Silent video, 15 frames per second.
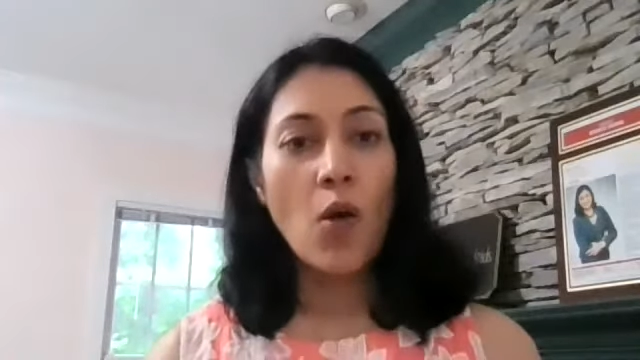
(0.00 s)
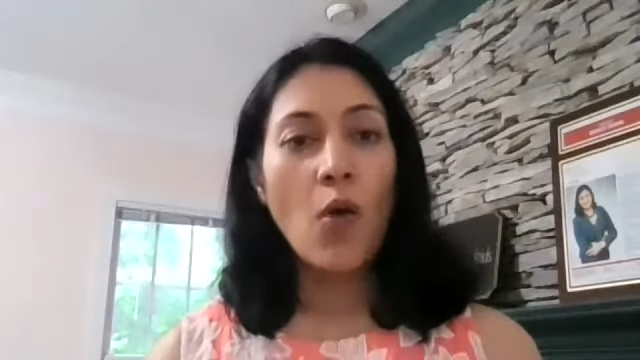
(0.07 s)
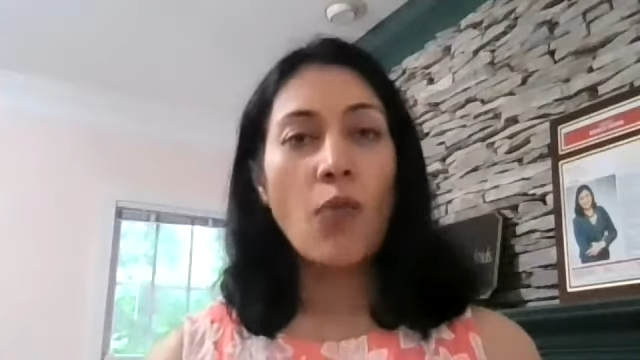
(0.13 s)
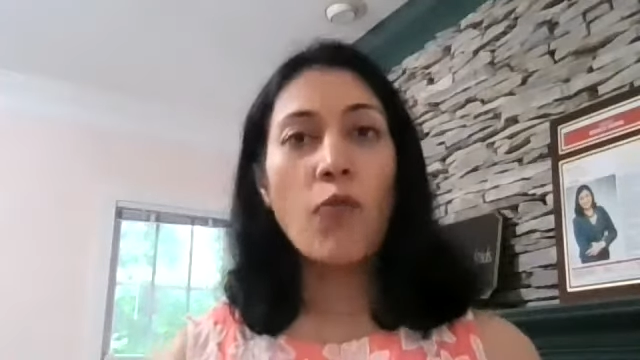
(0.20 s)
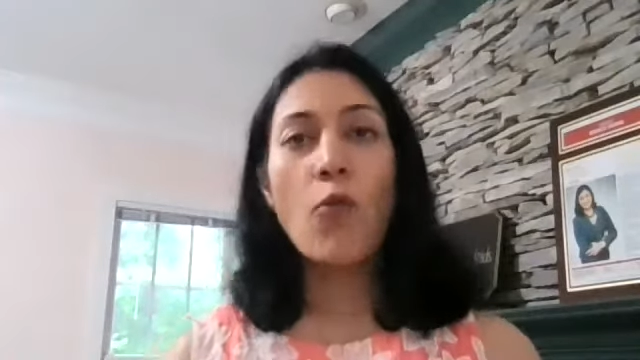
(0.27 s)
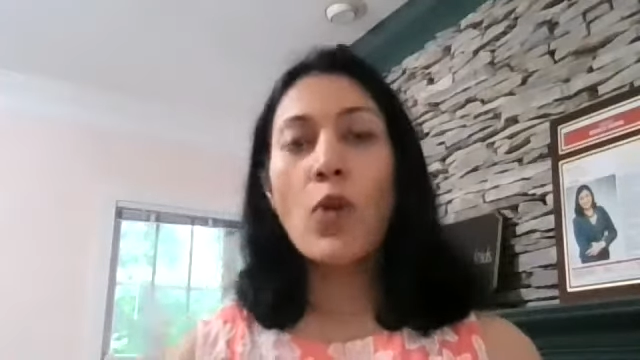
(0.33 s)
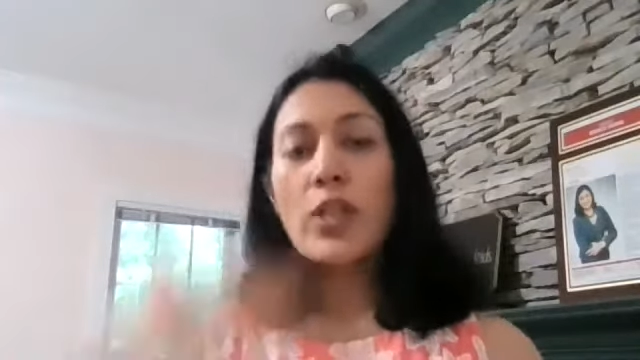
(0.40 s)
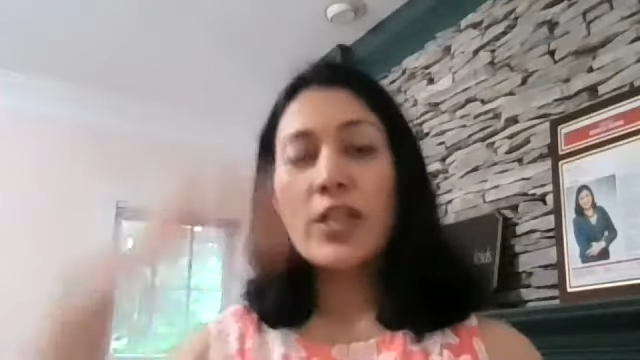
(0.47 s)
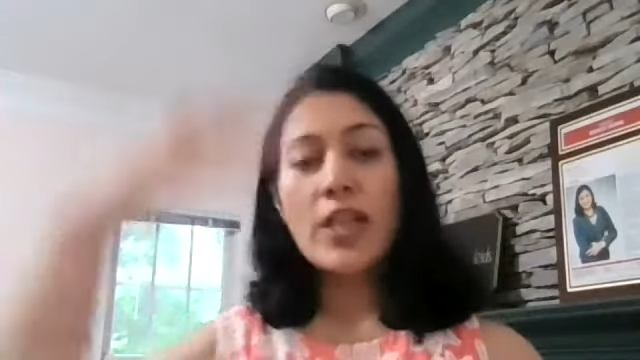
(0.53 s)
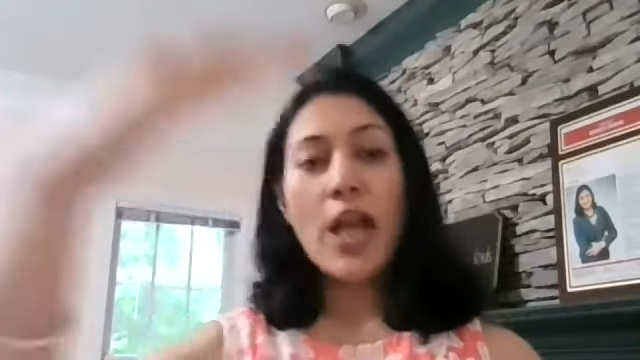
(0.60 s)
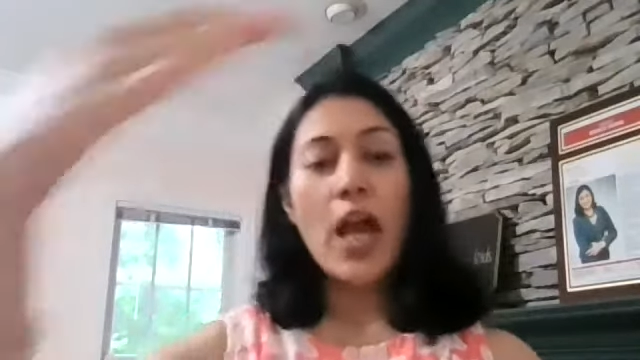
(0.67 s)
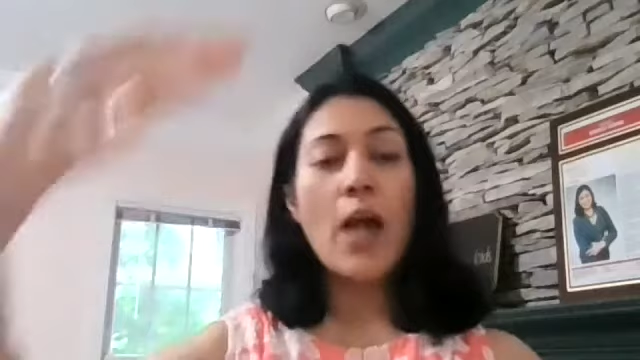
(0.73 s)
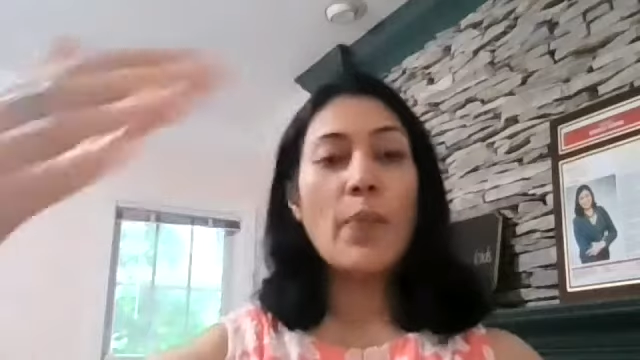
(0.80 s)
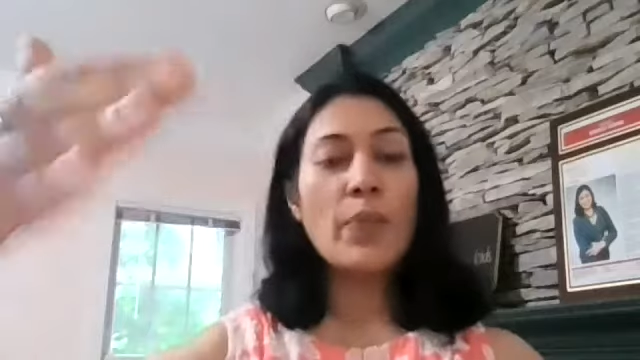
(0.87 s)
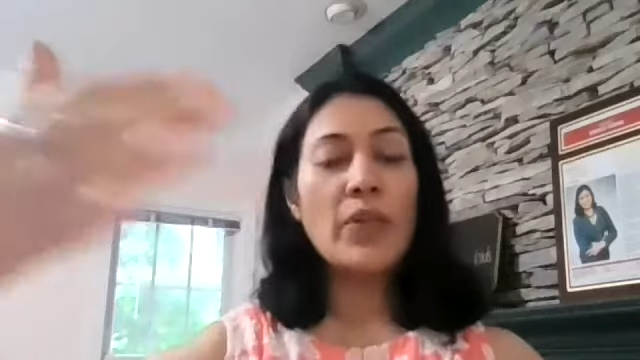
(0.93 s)
of what's
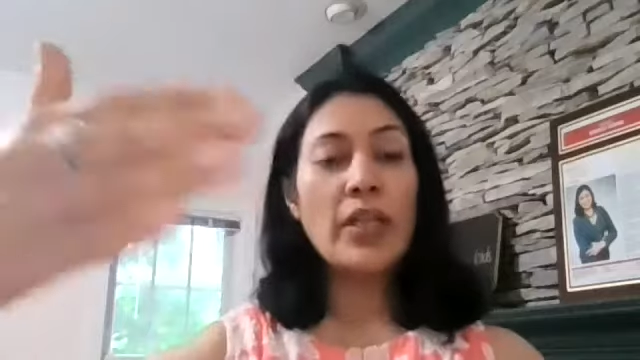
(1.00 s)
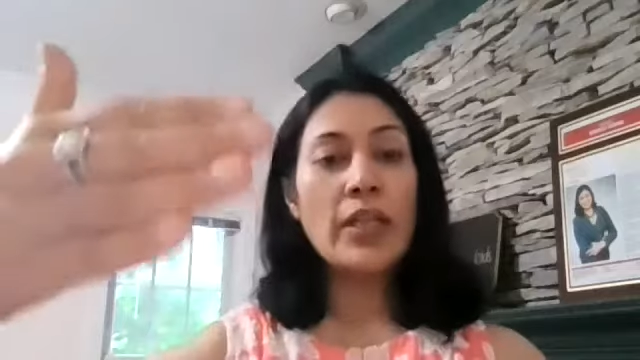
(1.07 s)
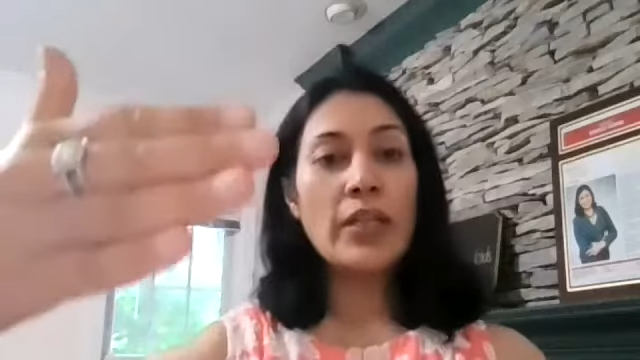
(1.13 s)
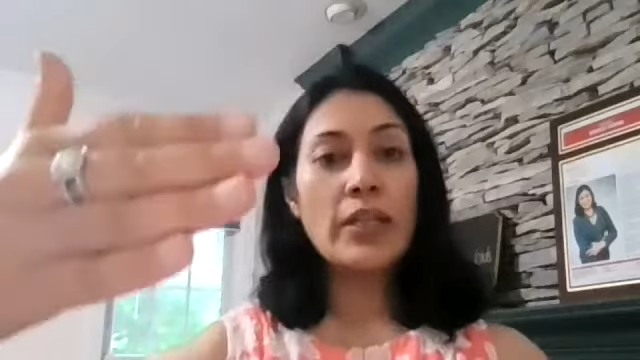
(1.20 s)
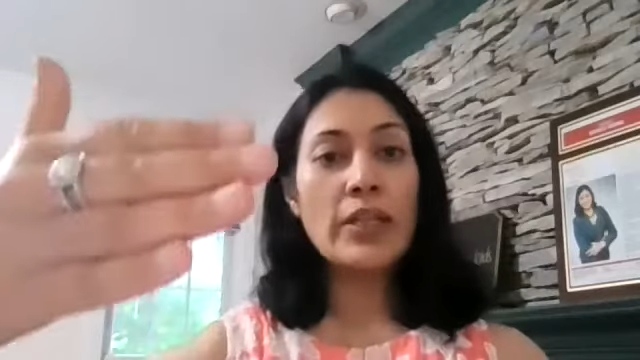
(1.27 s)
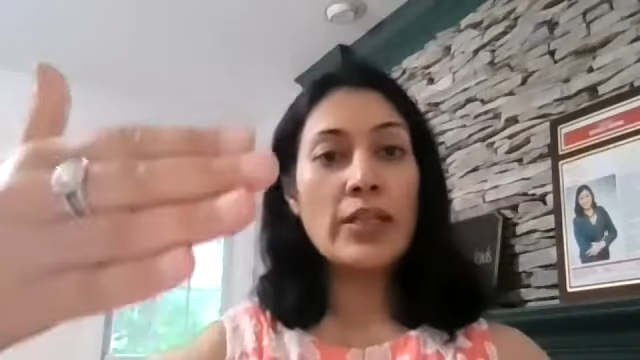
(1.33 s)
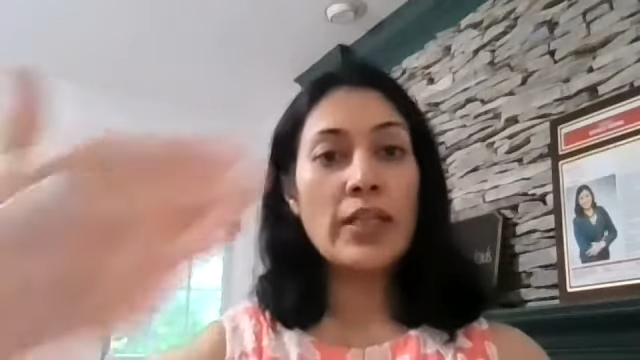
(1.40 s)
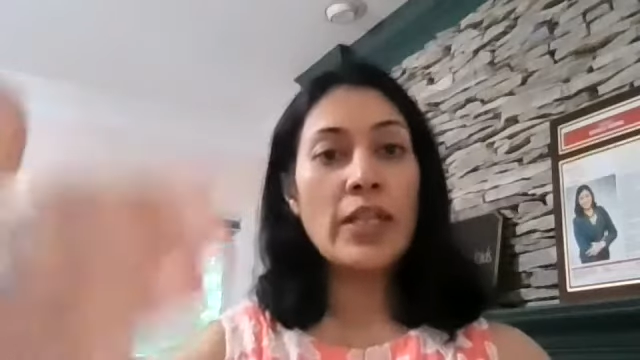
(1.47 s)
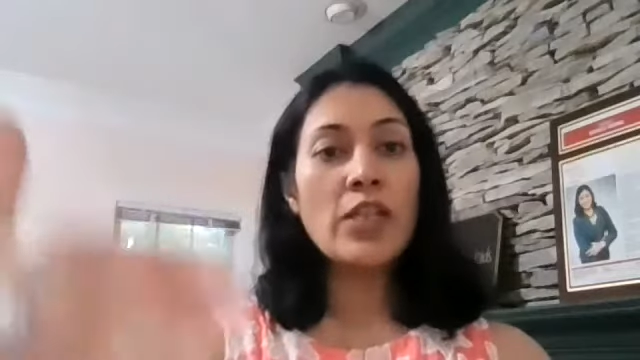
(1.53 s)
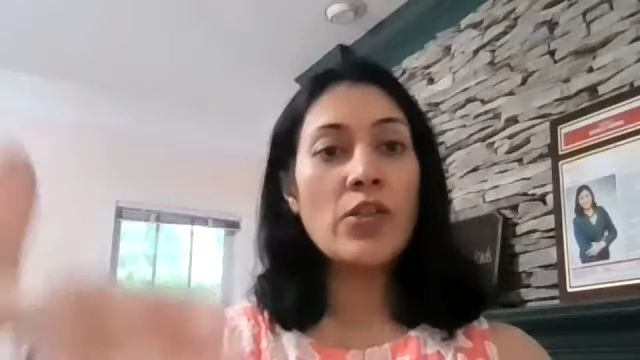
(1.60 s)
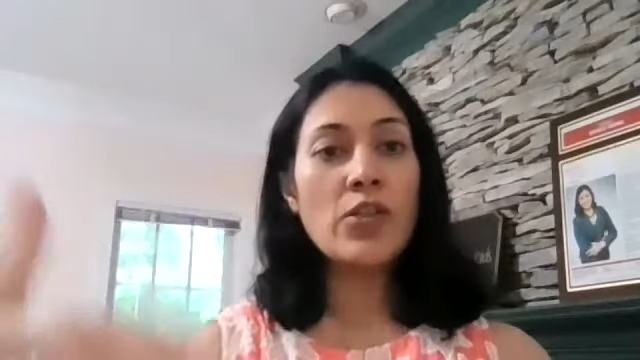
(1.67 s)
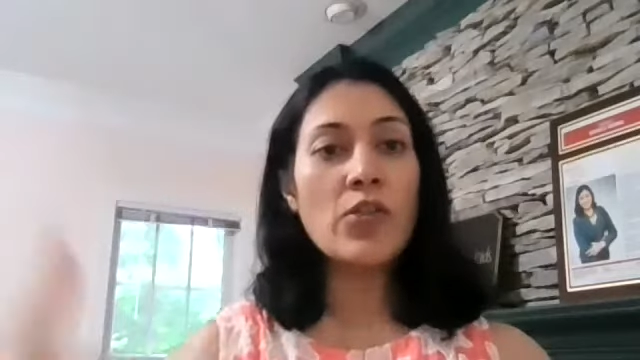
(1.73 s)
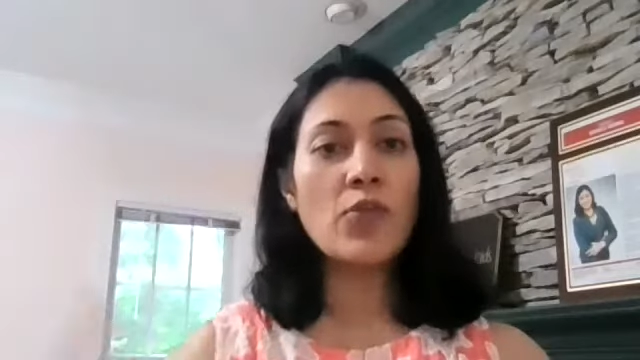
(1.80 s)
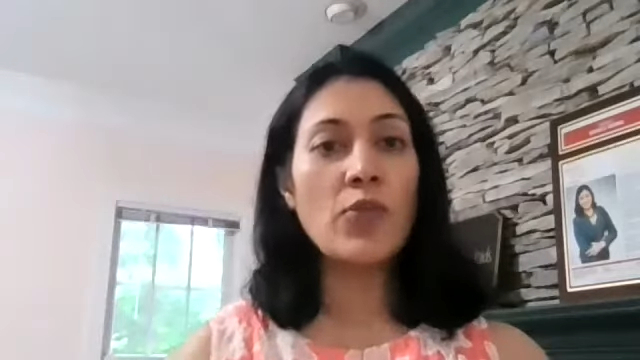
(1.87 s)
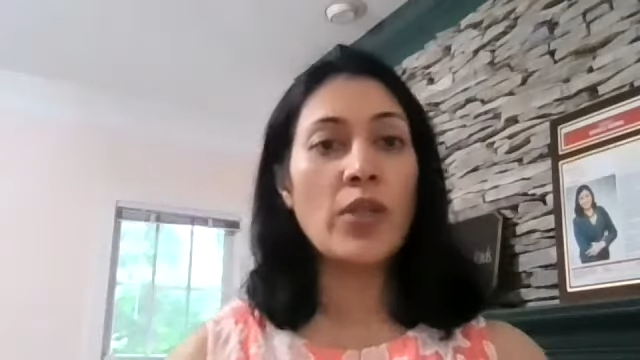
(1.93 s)
happening in this
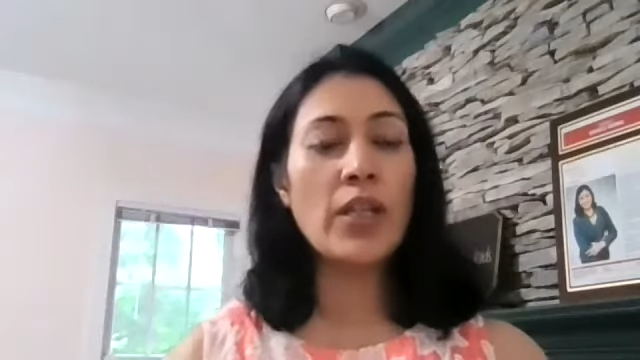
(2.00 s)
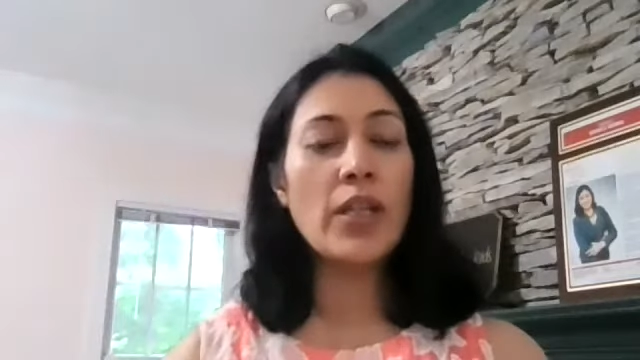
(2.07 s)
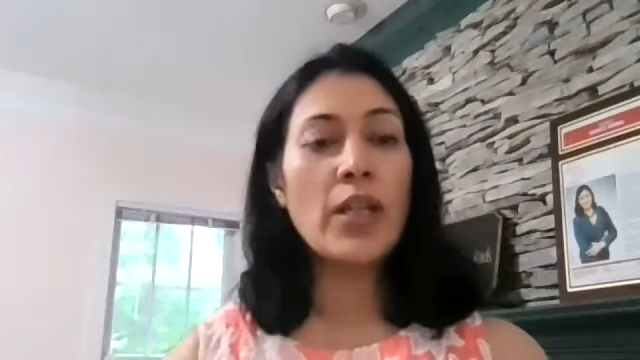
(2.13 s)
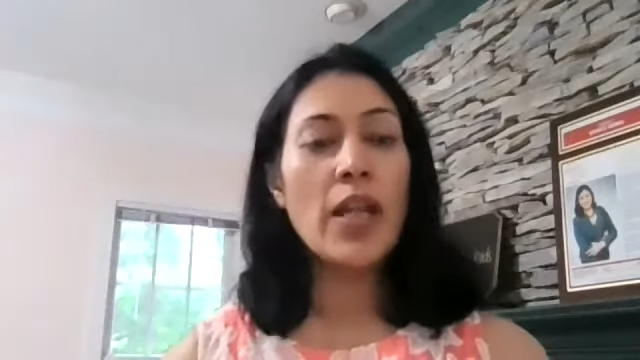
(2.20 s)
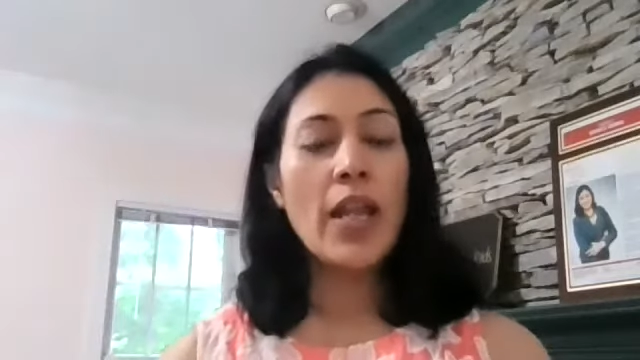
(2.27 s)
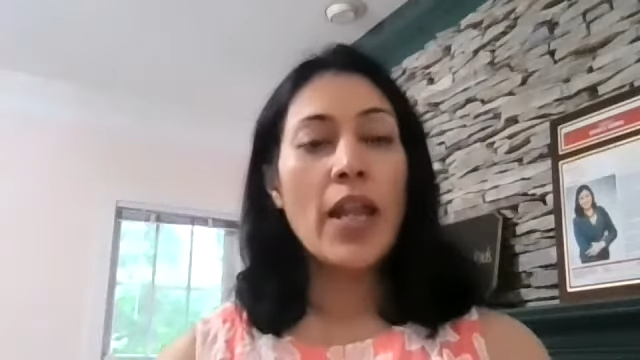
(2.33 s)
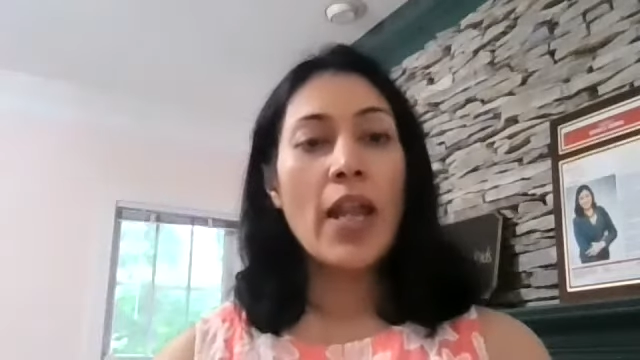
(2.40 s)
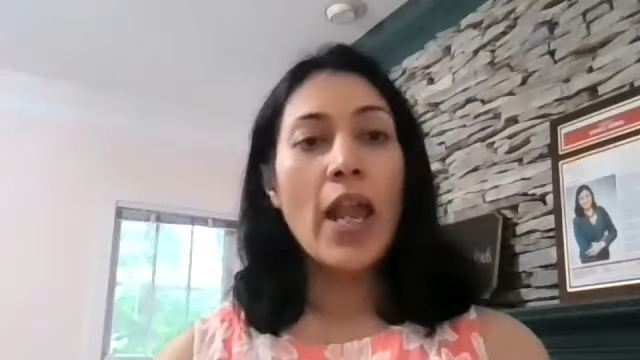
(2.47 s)
industry?